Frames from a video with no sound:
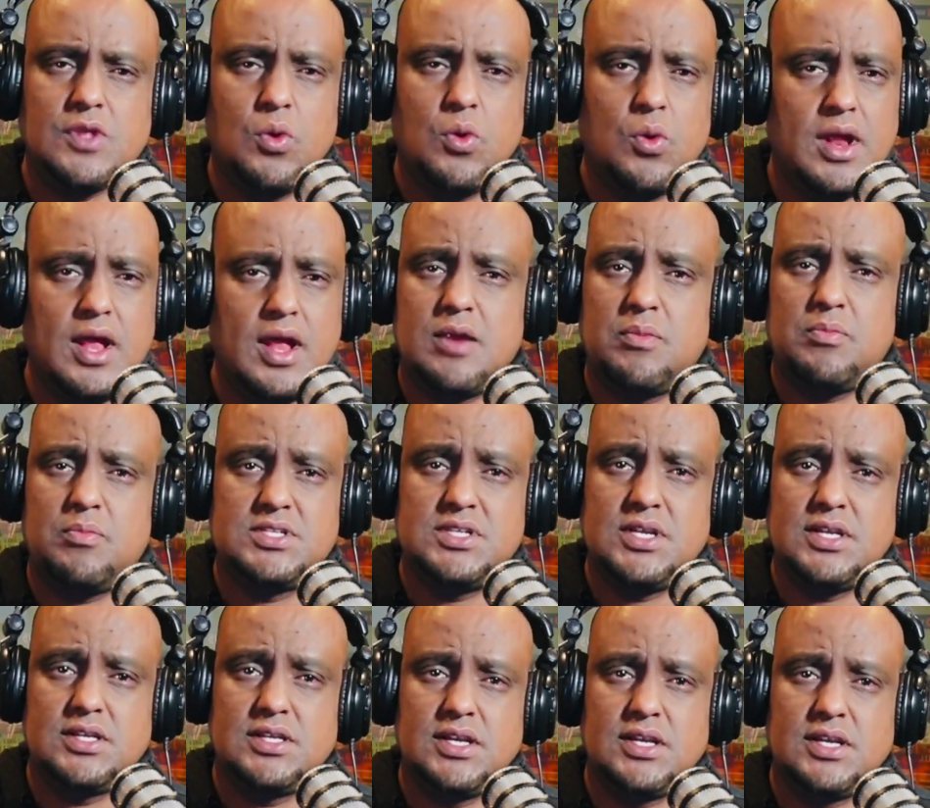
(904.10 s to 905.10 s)

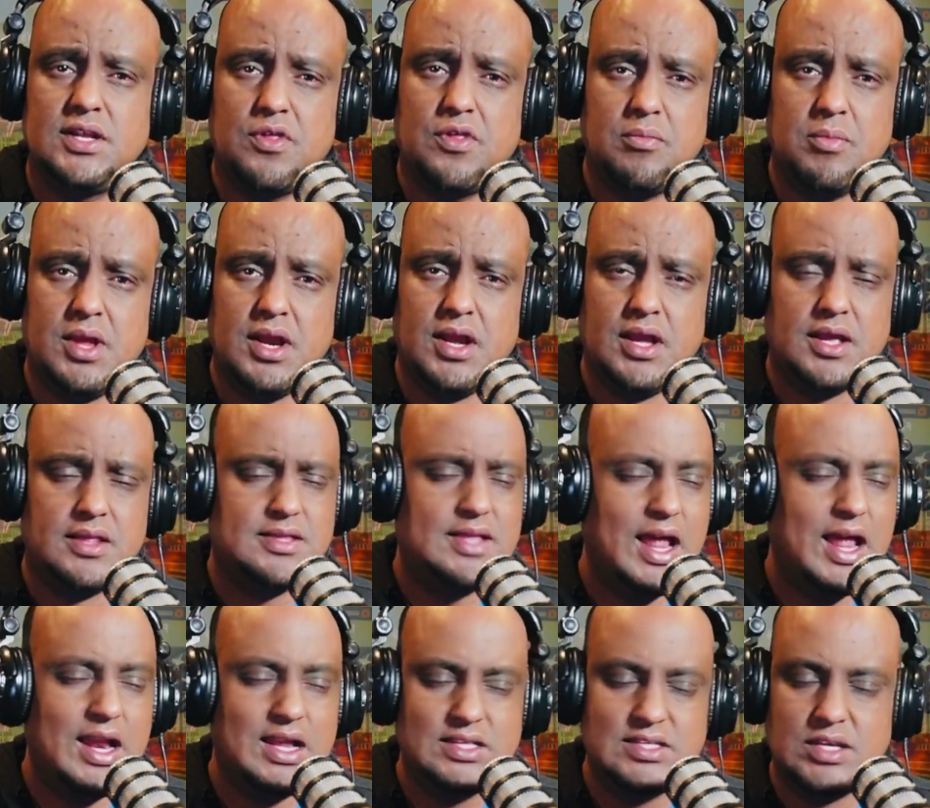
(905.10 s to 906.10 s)
100% in North America,
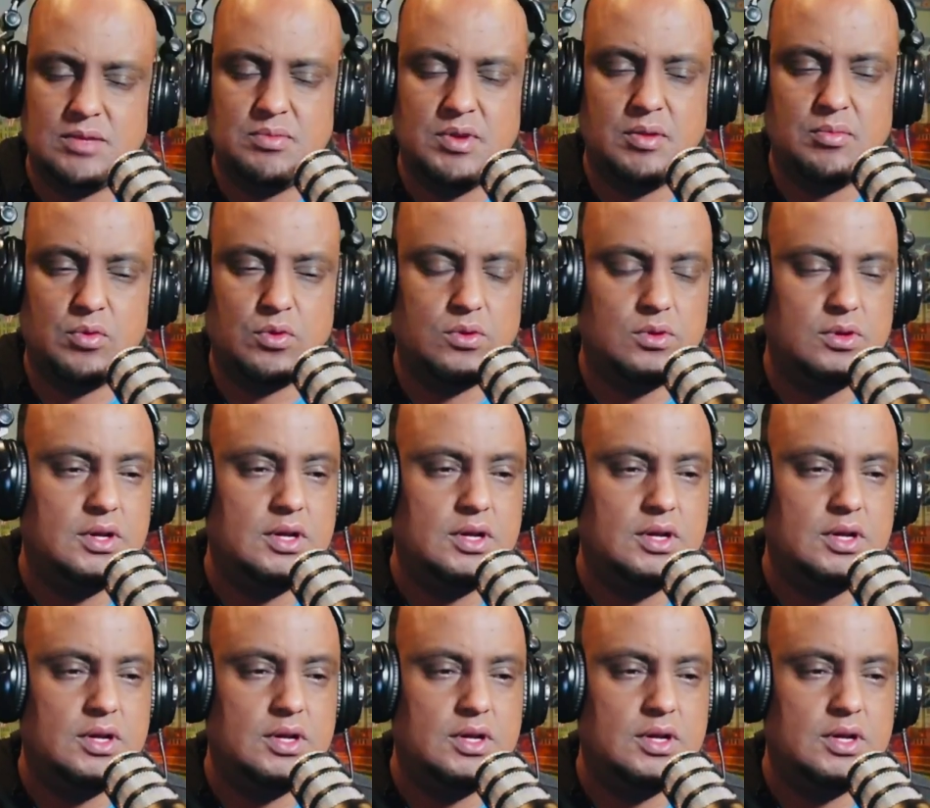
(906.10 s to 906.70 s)
talented people.